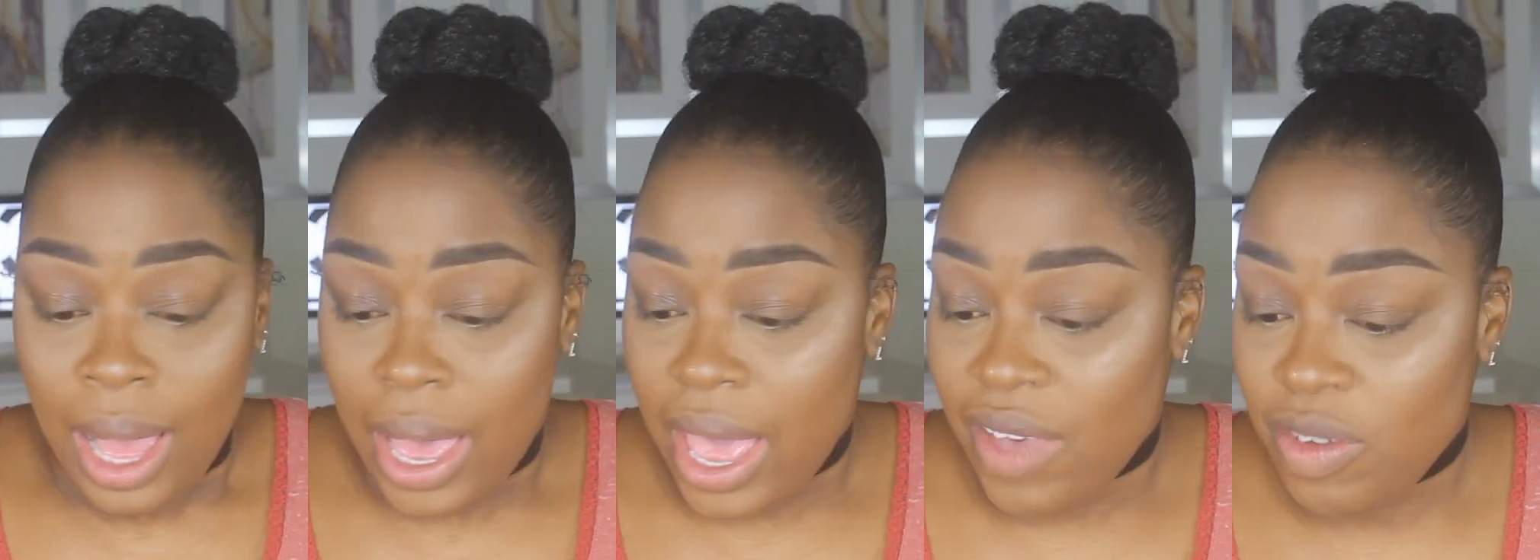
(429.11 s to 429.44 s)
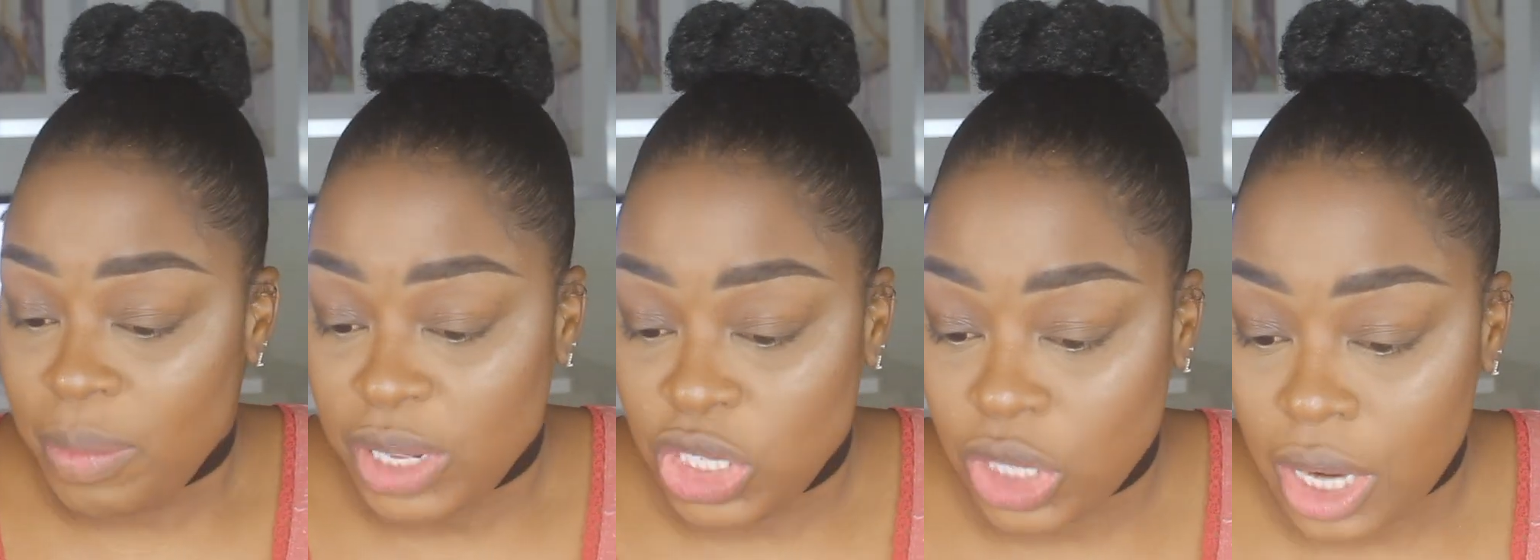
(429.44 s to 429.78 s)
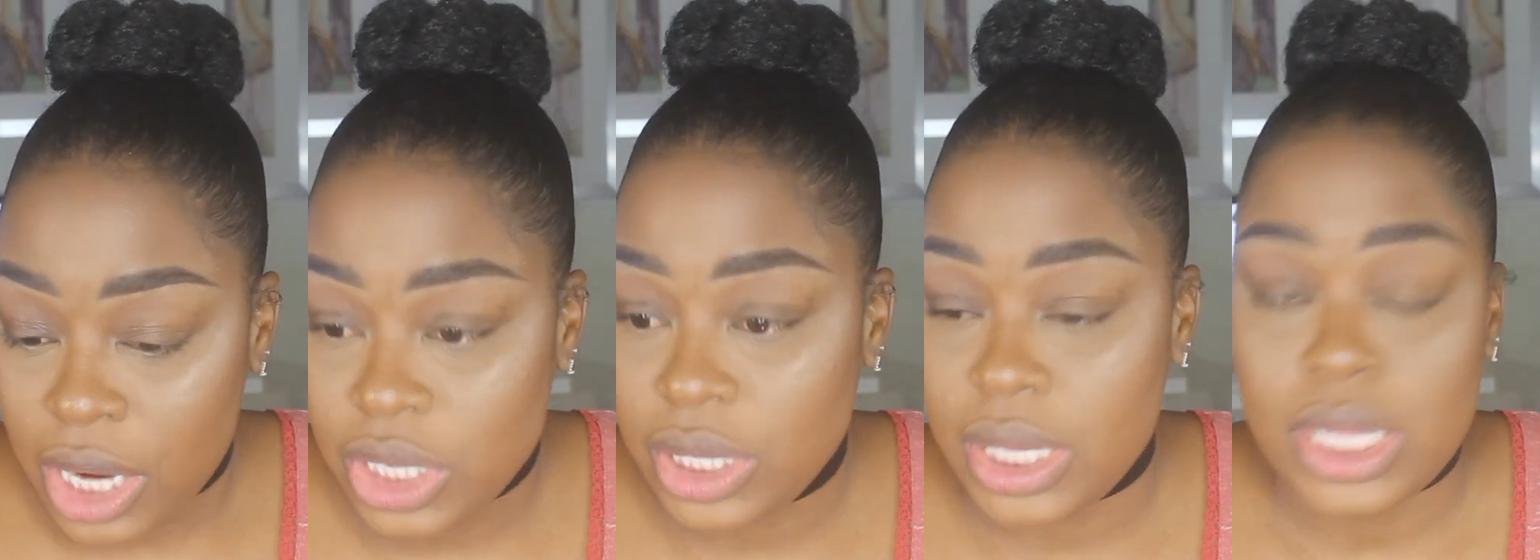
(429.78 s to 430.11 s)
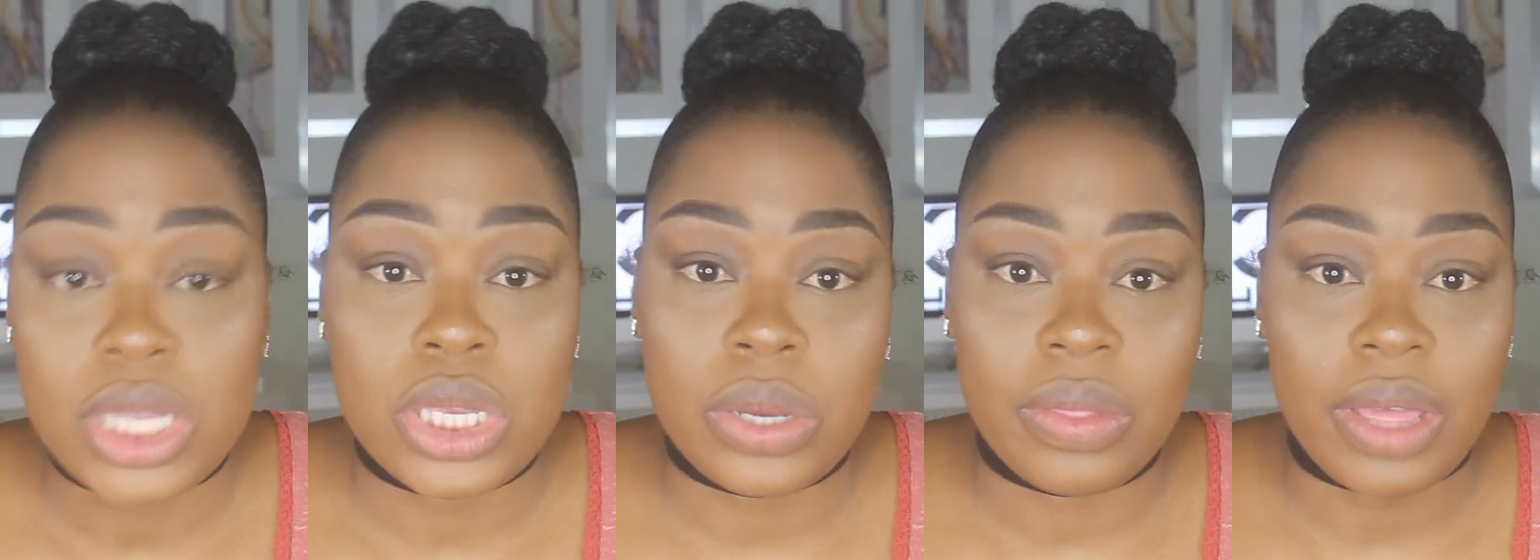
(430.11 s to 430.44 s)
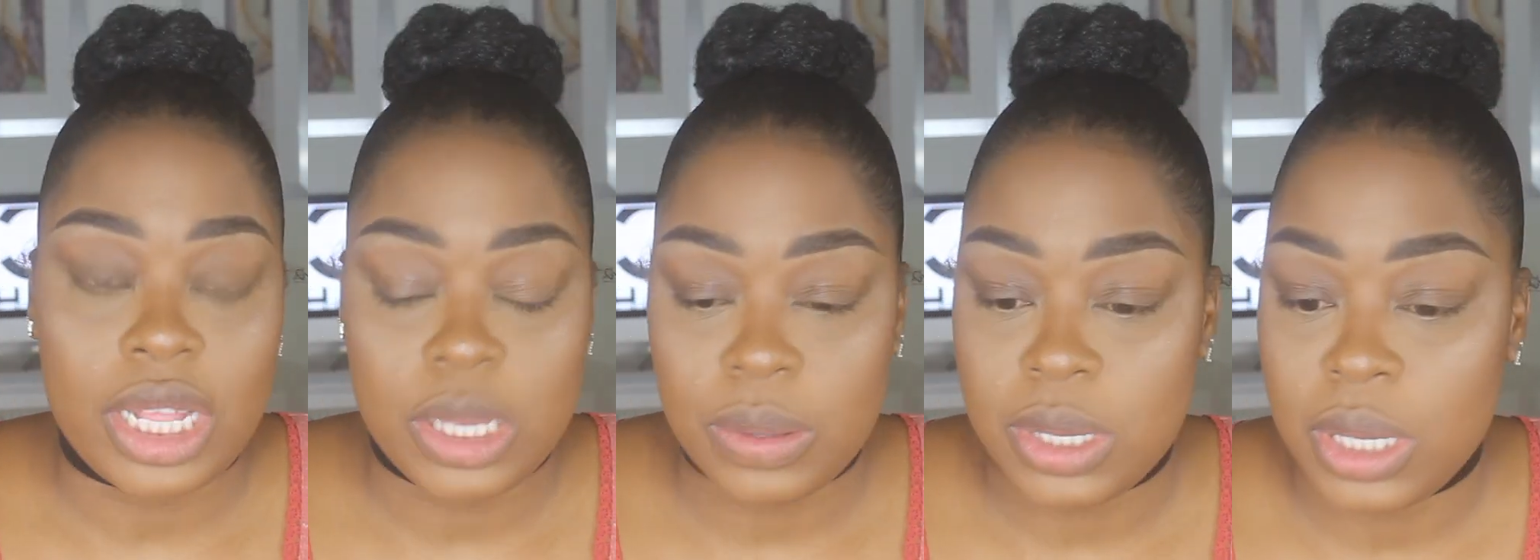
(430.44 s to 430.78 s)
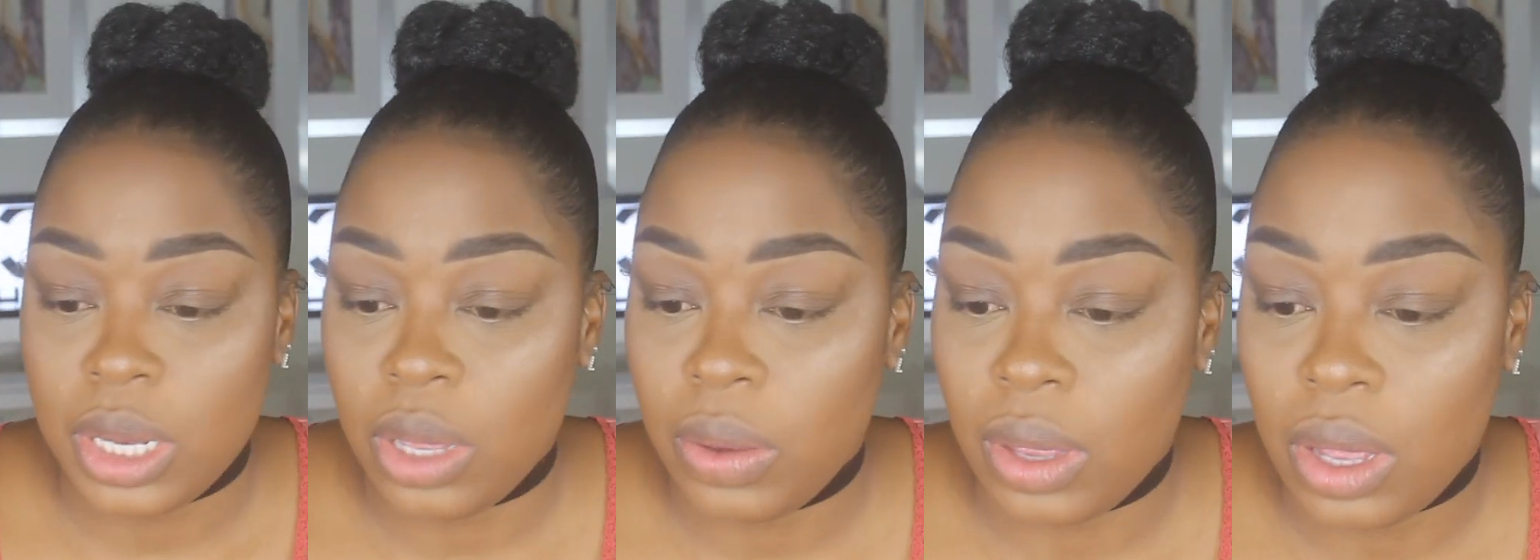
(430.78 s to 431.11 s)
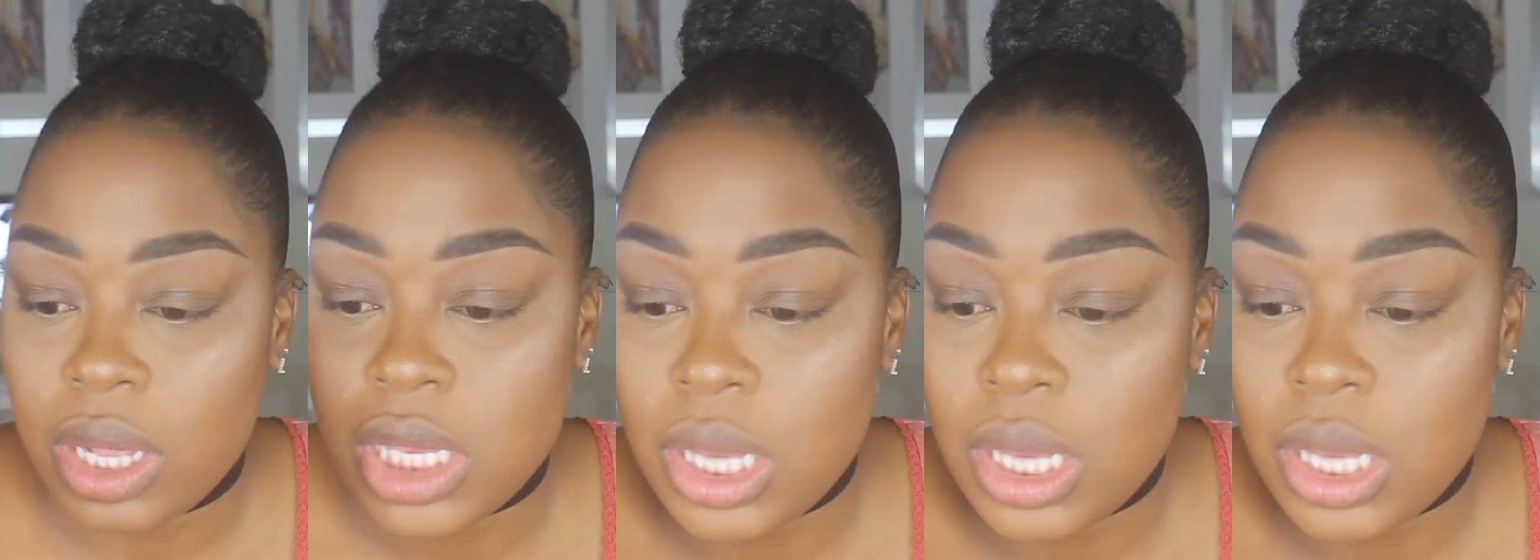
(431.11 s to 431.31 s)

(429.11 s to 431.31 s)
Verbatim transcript: I haven't been charging it, so that's what's been going on.